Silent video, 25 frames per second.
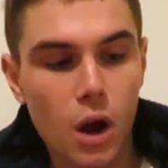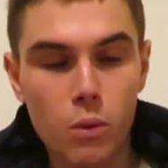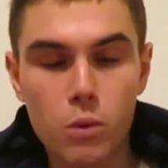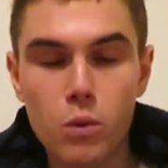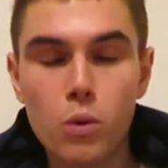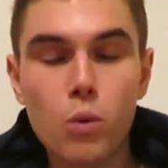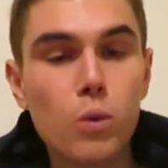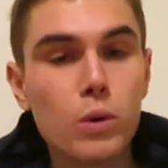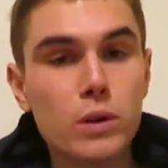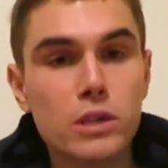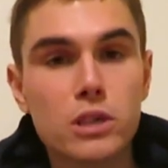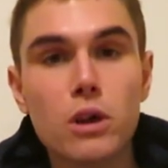I
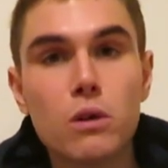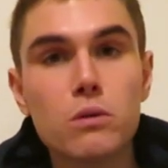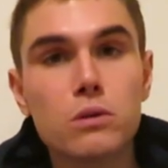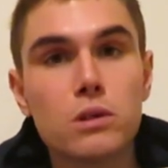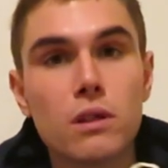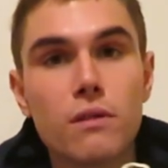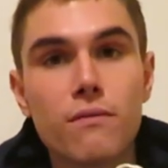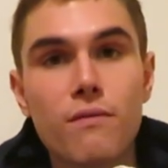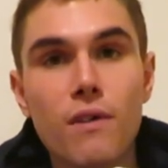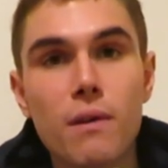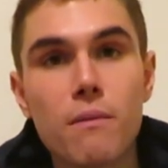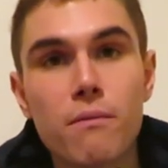would always go
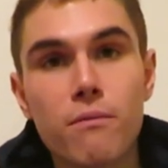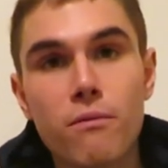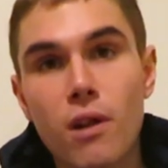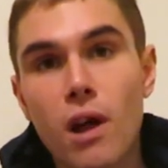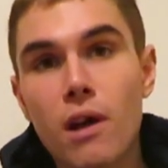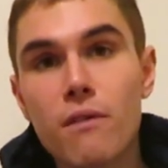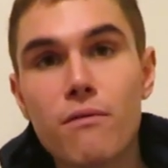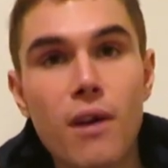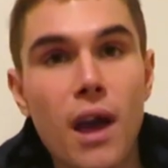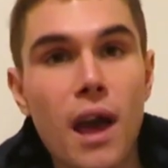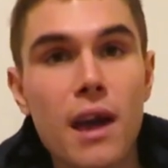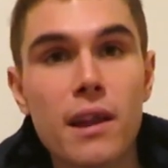to the
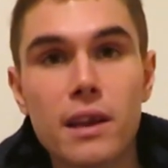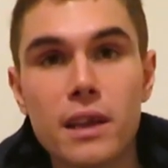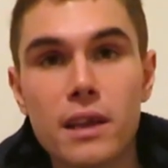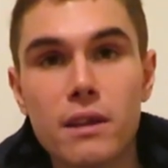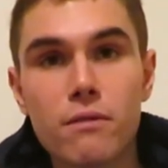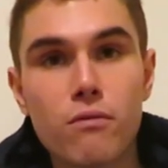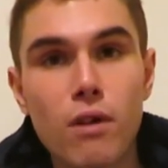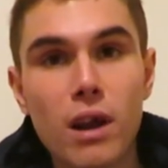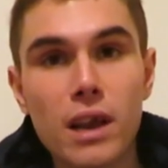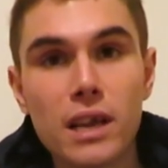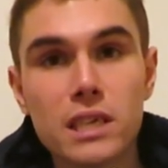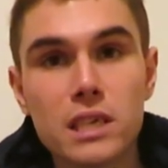Vaporfly for
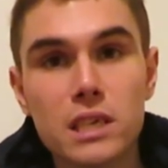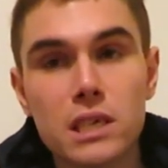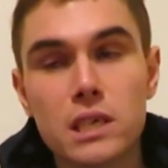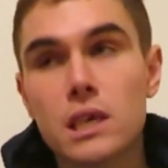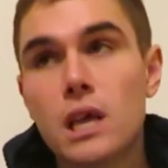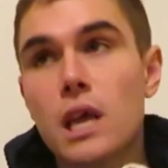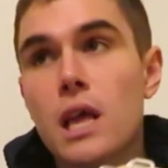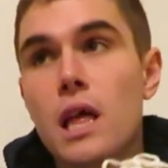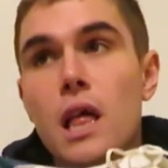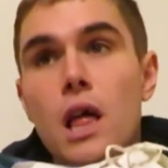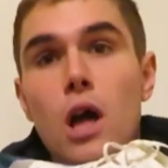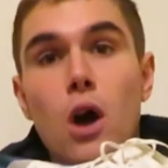any
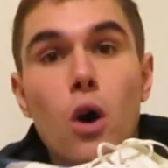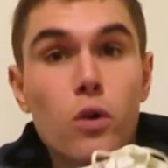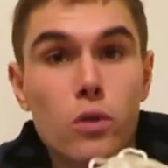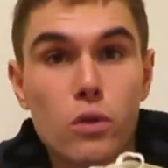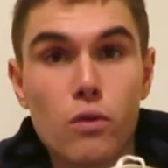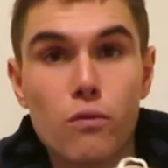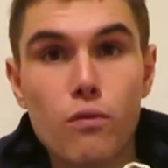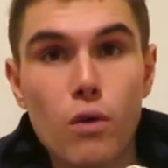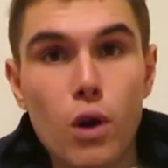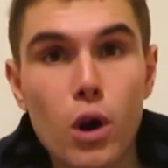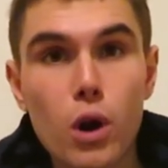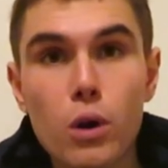race
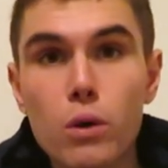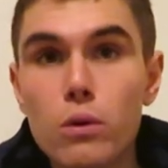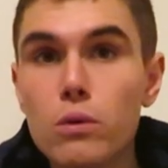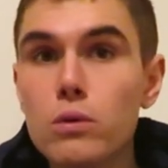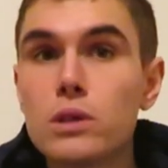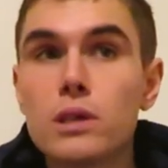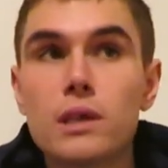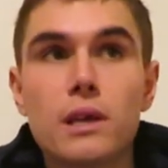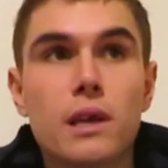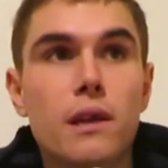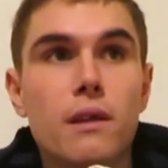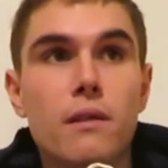on the
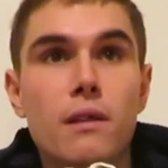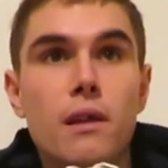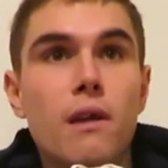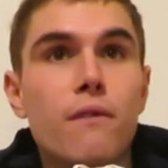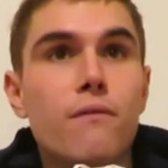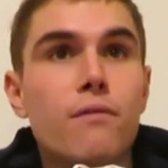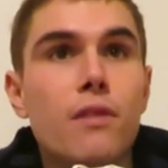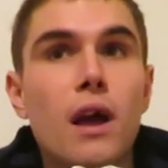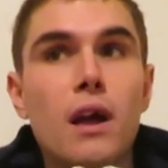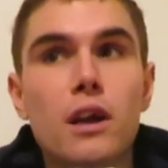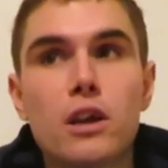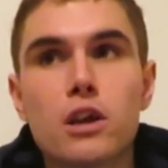road.
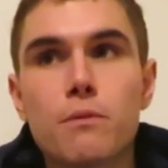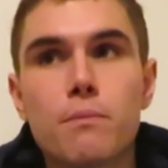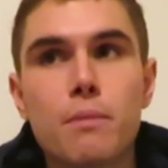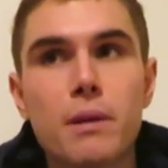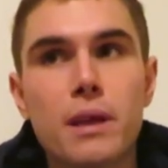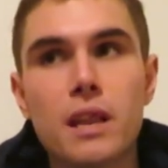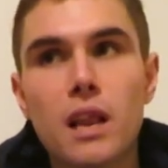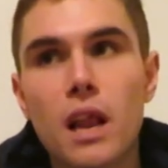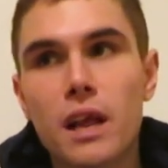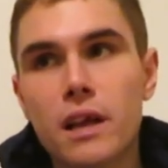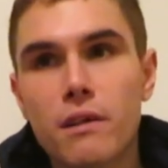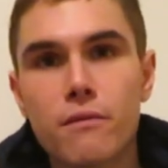If that could
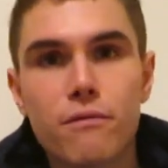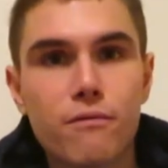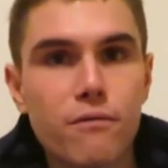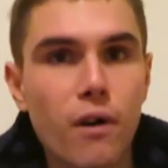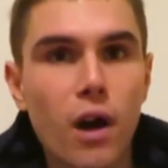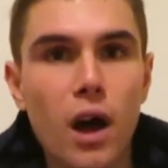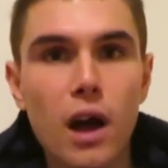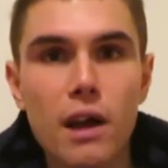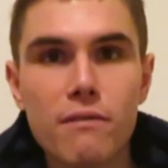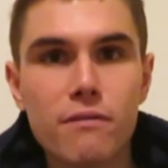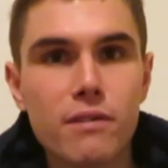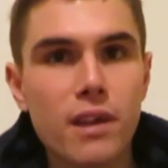be like a
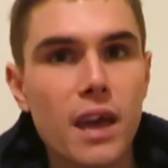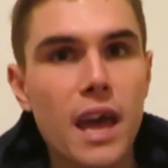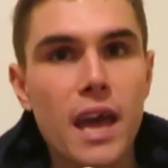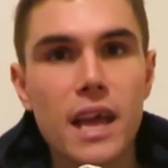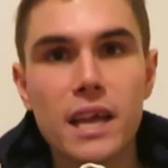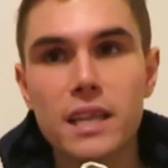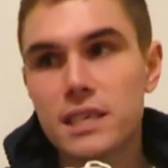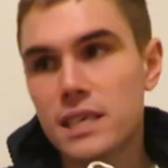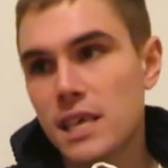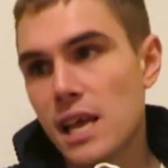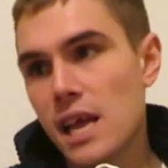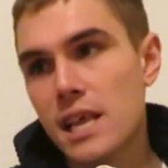
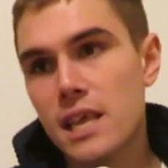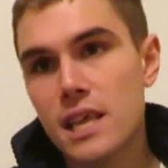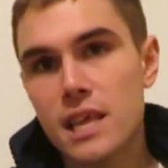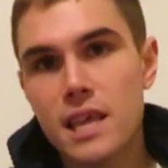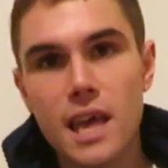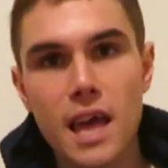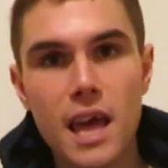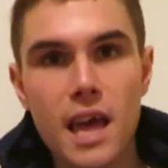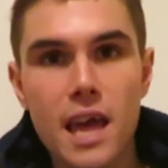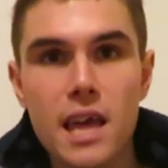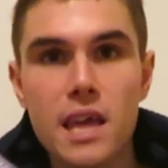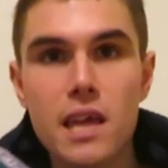5K,
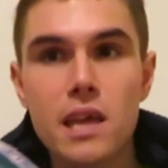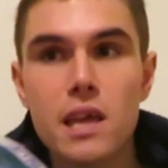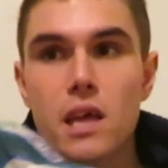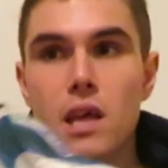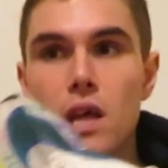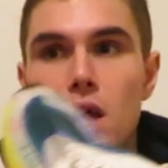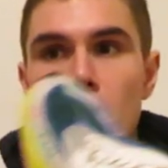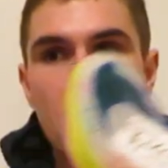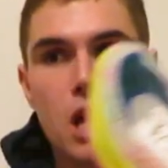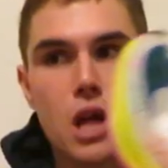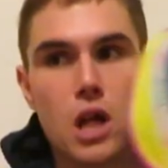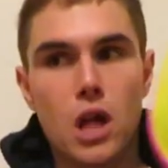10K,
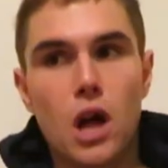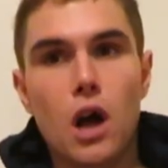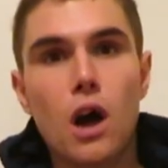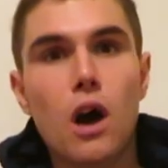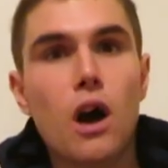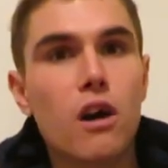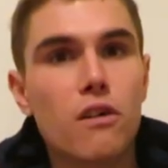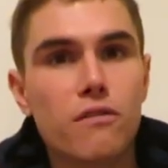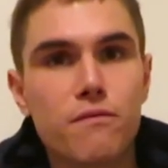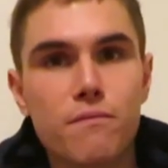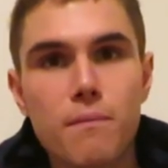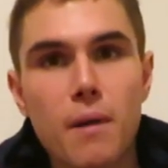
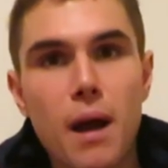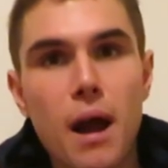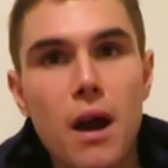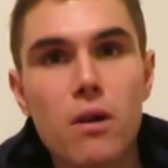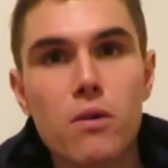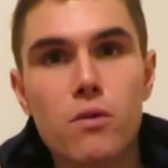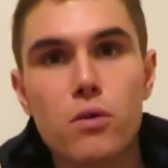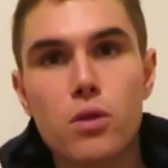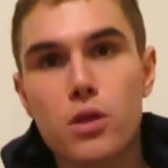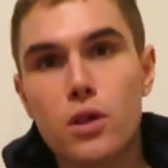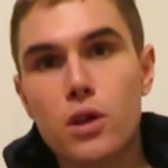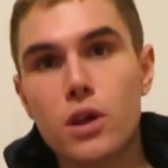half
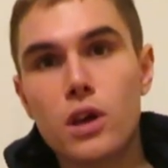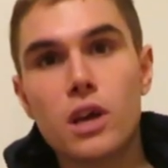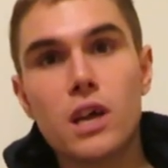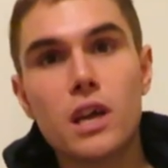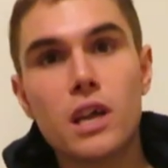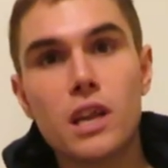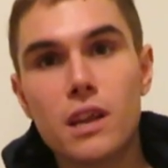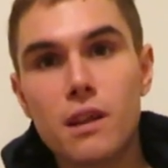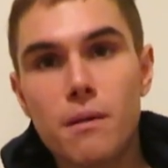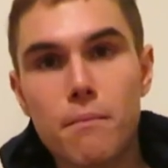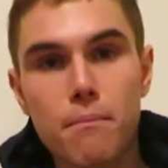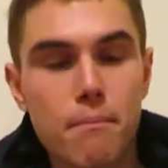
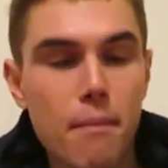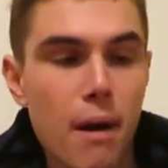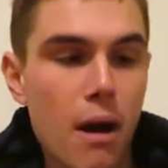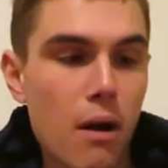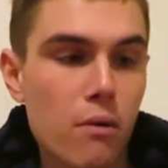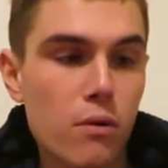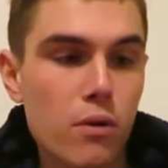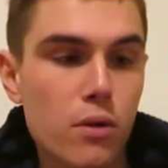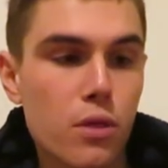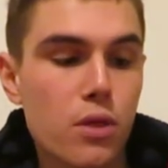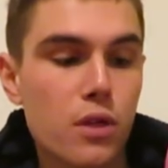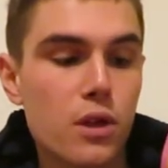marathon,
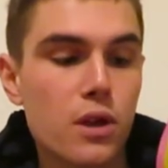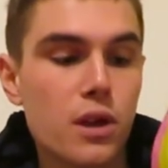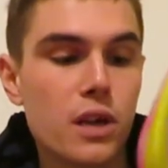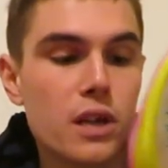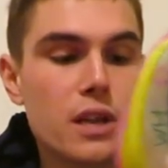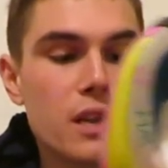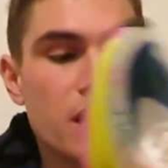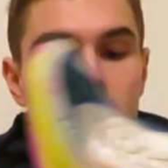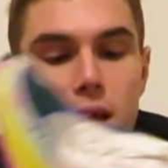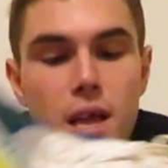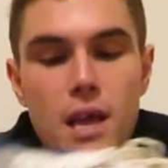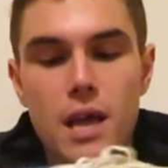
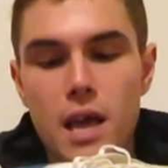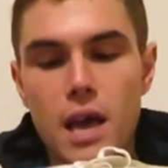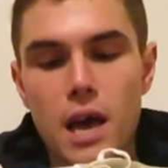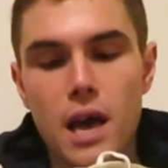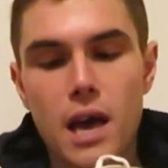marathon.